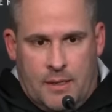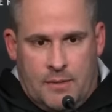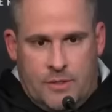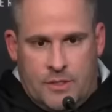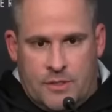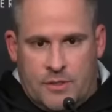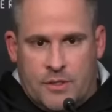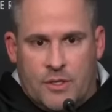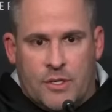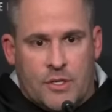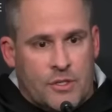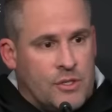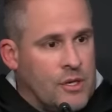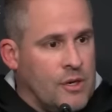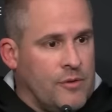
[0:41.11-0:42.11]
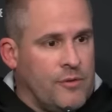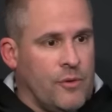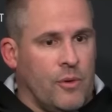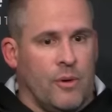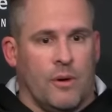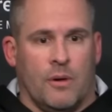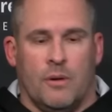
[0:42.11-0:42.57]
Just concern
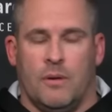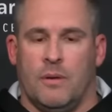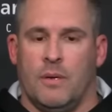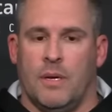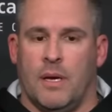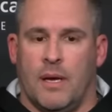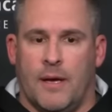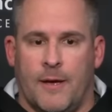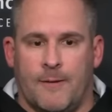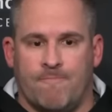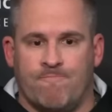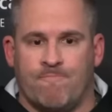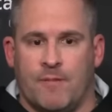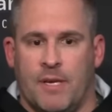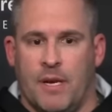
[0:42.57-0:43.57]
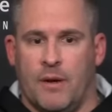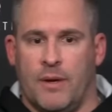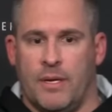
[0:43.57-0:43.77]
for you know,